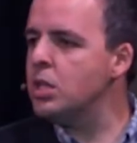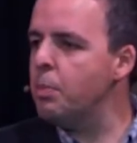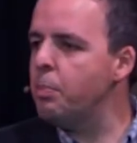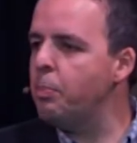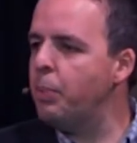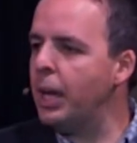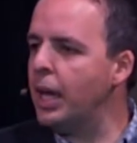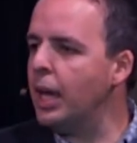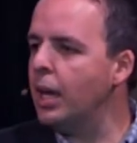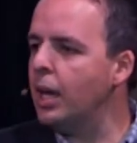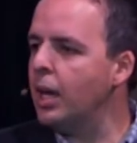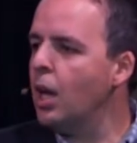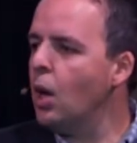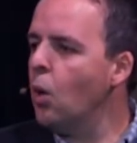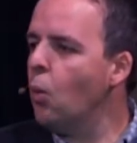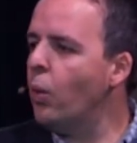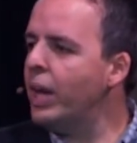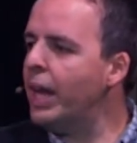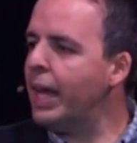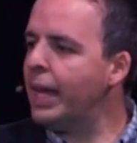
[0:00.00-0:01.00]
to be
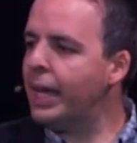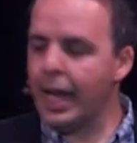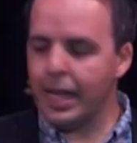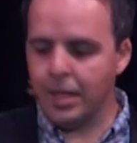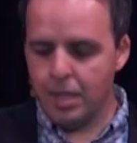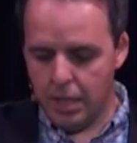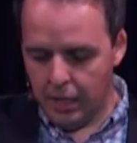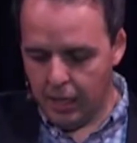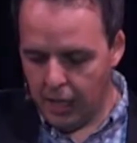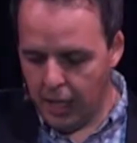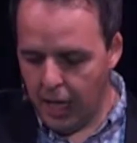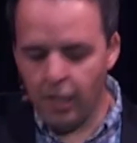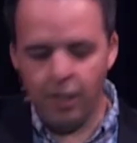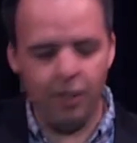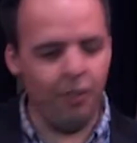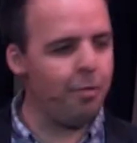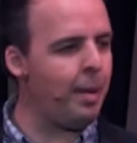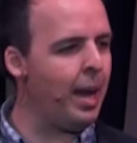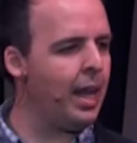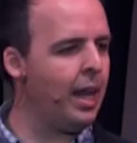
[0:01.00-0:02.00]
when I get to the end
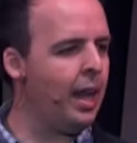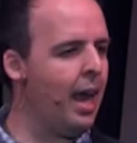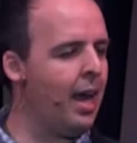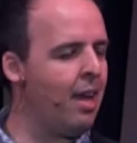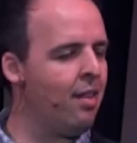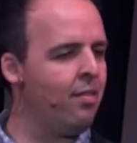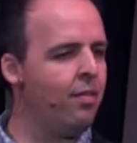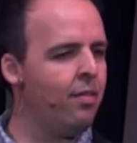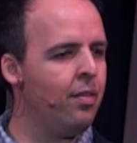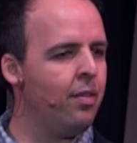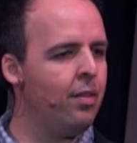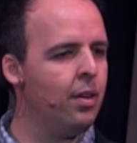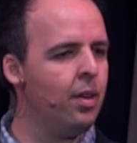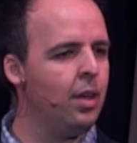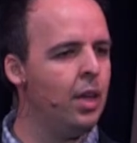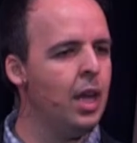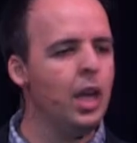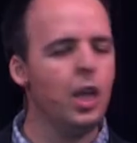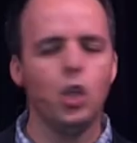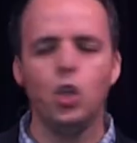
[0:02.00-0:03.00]
of my life?
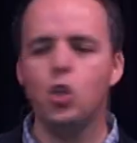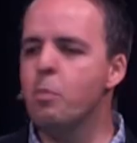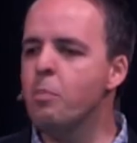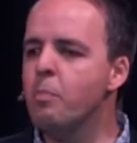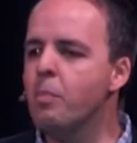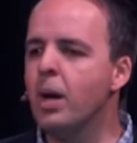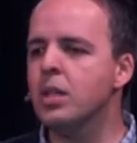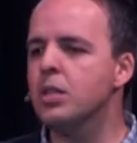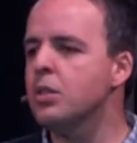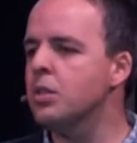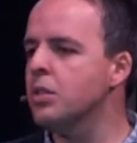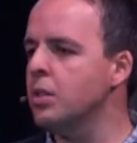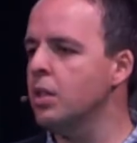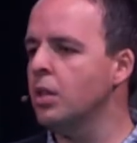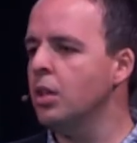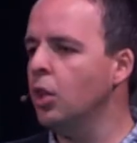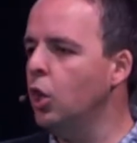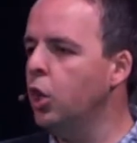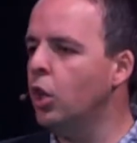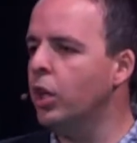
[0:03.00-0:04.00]
You must
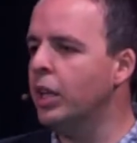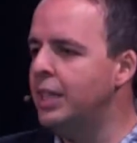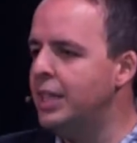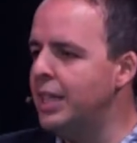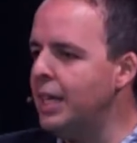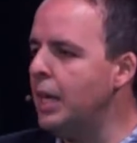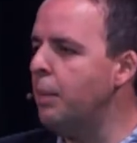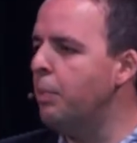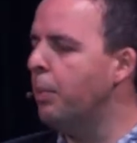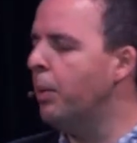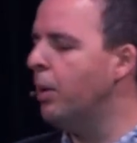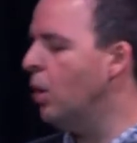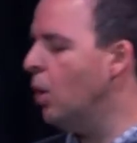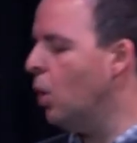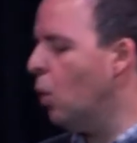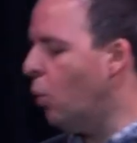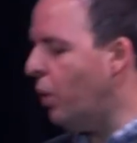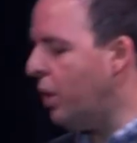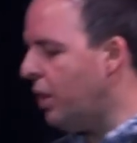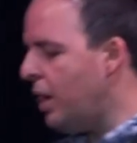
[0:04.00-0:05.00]
look deep
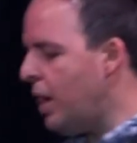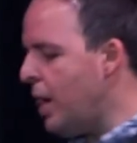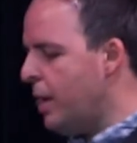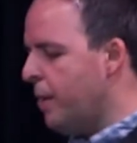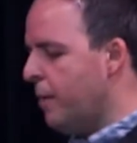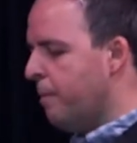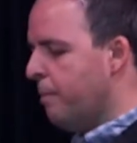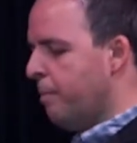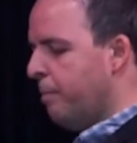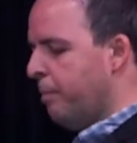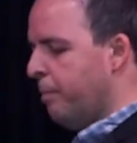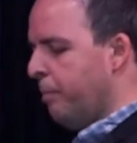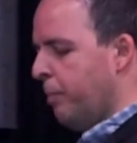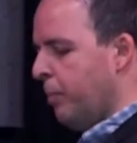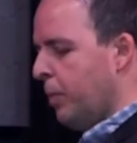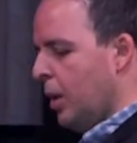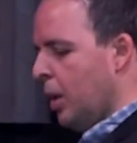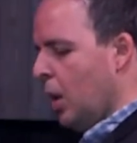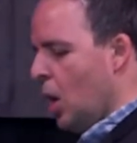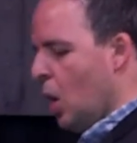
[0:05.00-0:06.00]
within.
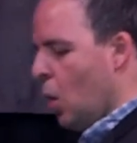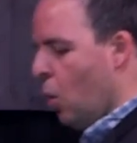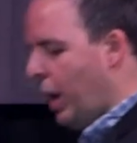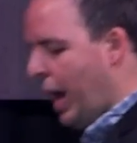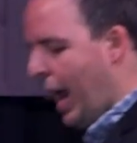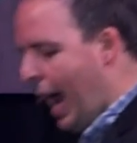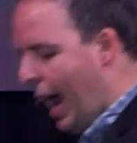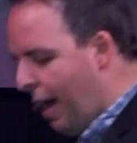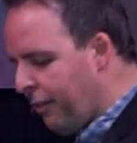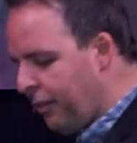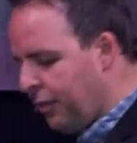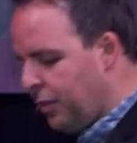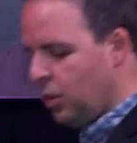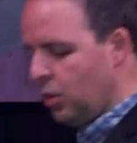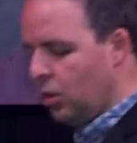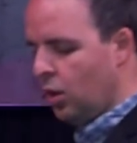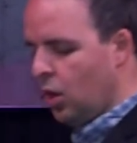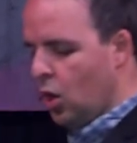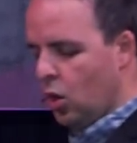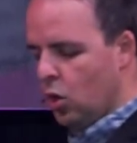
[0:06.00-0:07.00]
We have
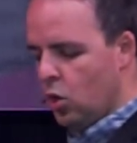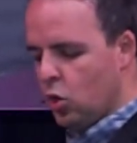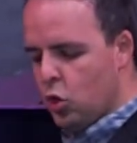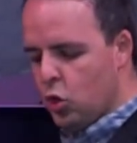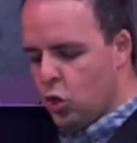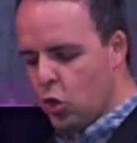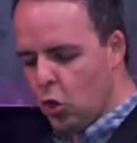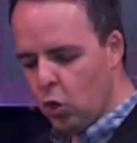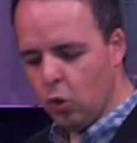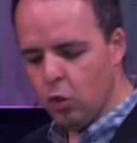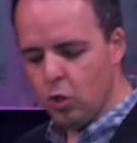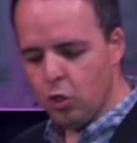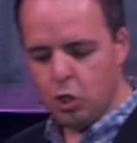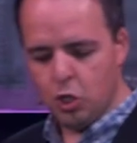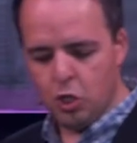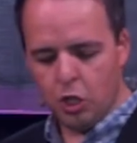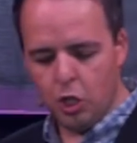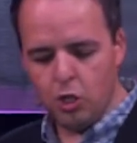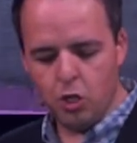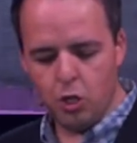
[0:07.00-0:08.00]
to
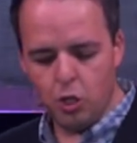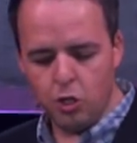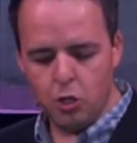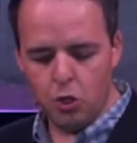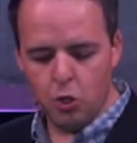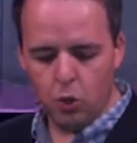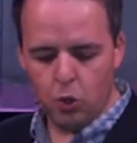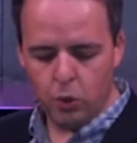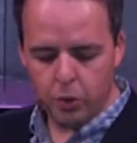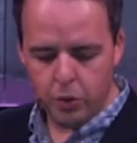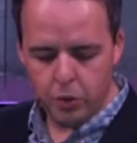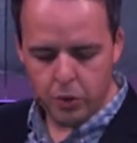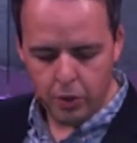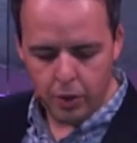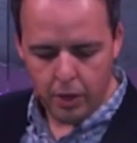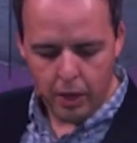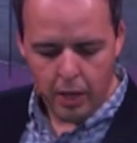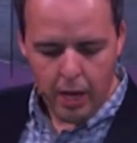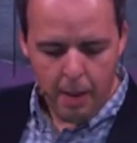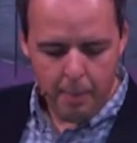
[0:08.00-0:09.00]
search our souls.
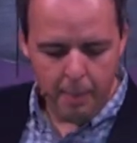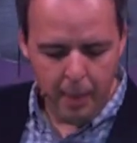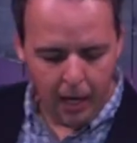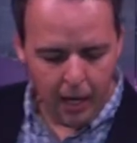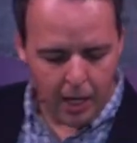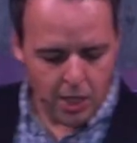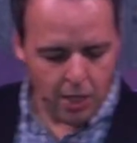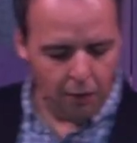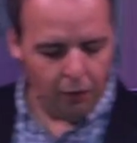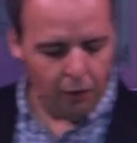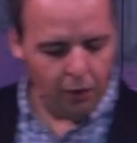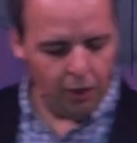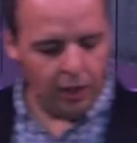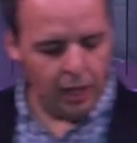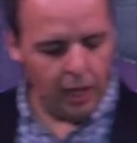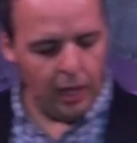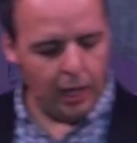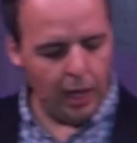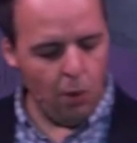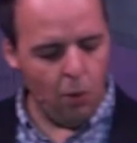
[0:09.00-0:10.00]
Because if you're
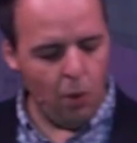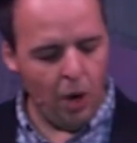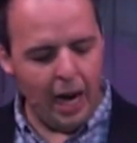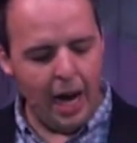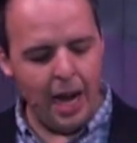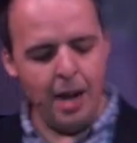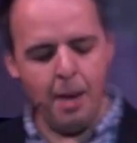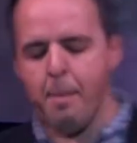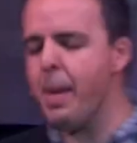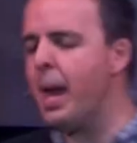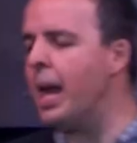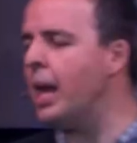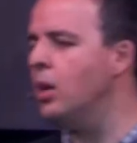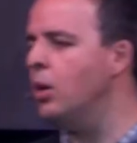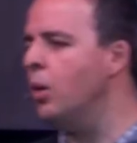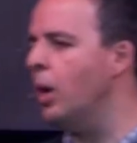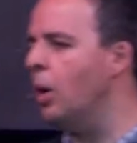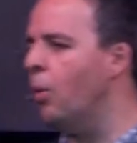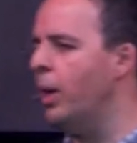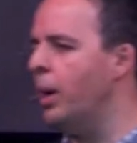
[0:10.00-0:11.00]
thinking, what kind of man
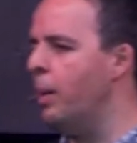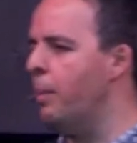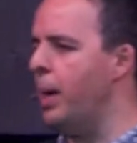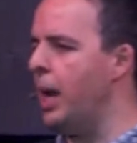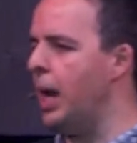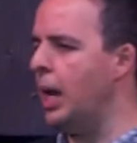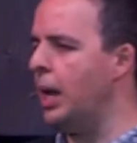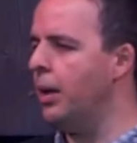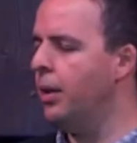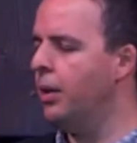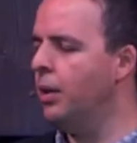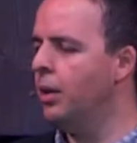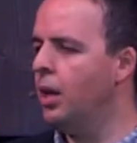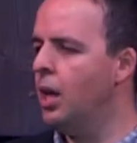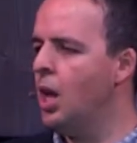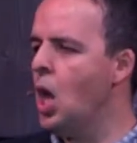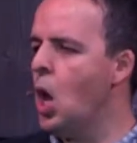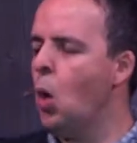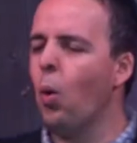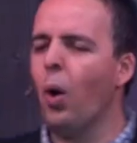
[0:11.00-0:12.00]
do I want to be?
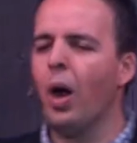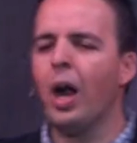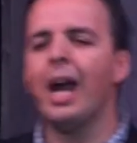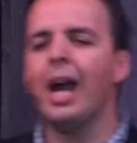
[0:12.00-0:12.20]
What